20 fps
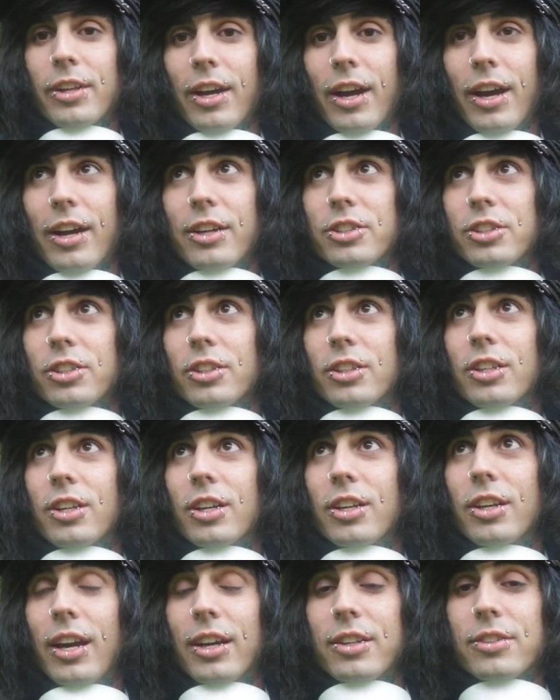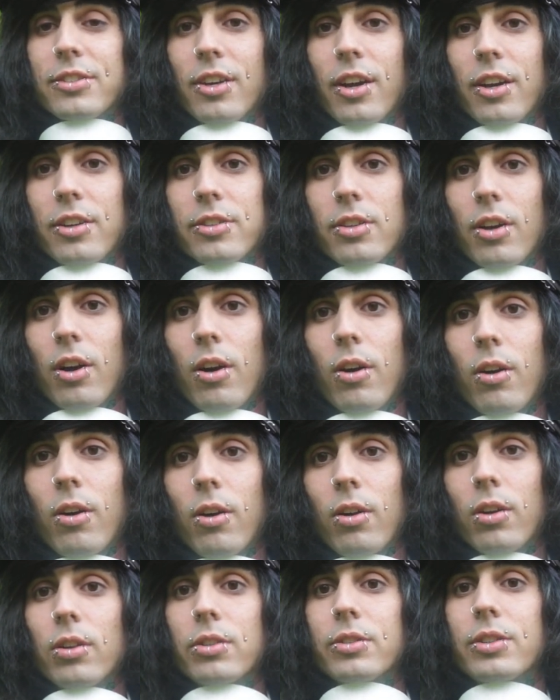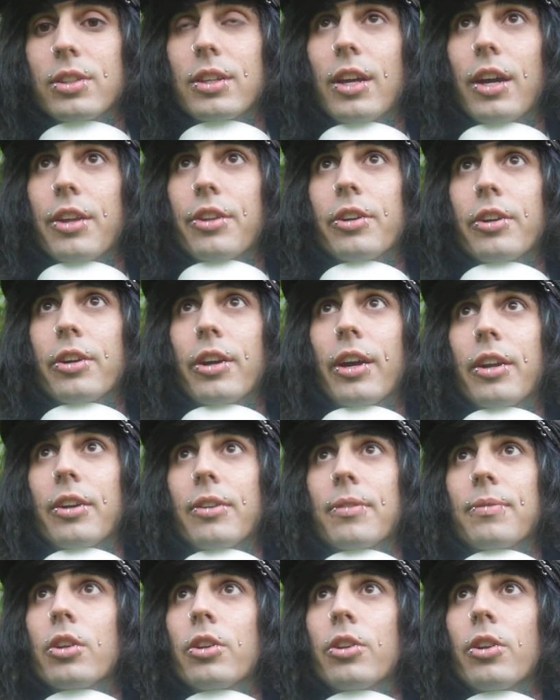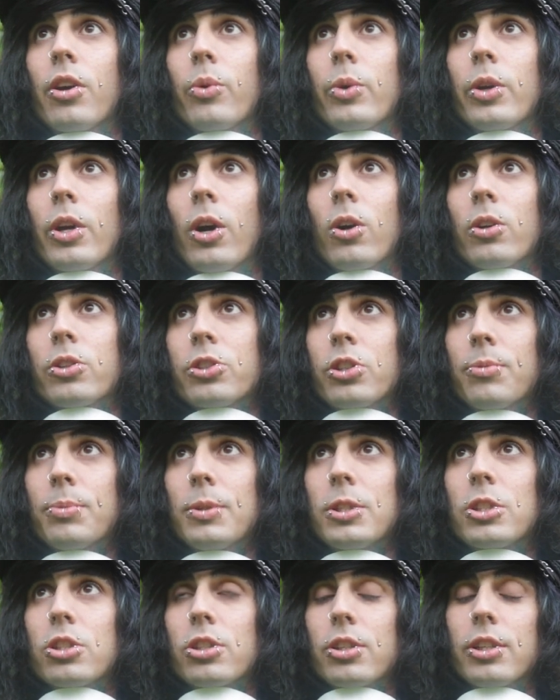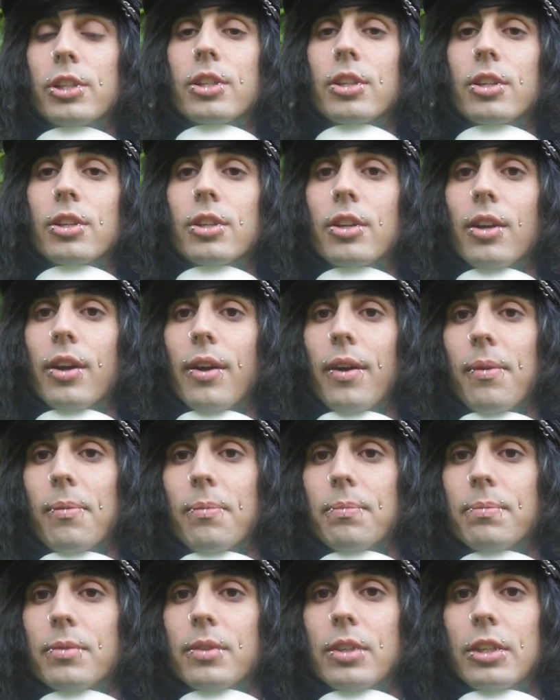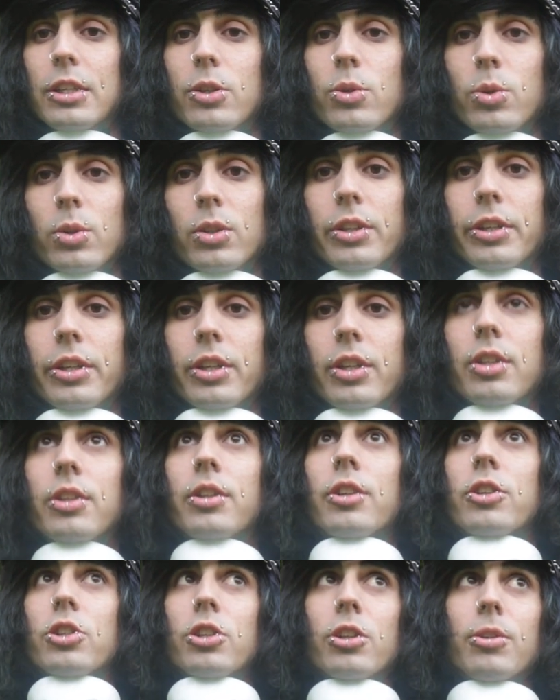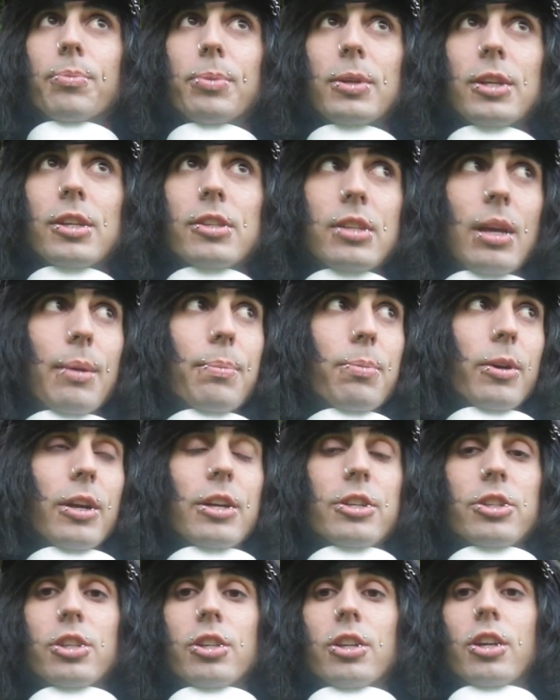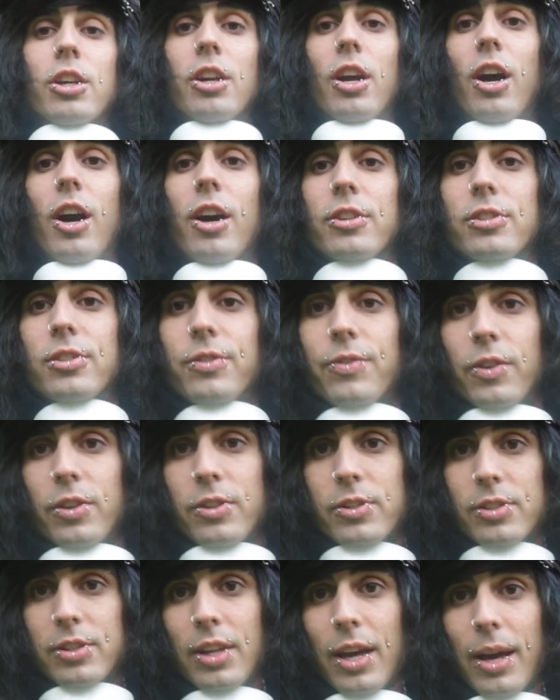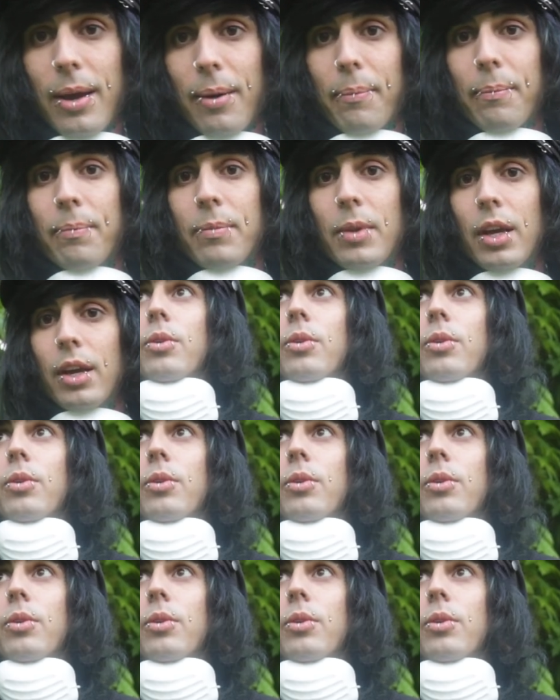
that actually connects us all together. And, you know, we all should be treated equally. There shouldn't be a separation and us versus them.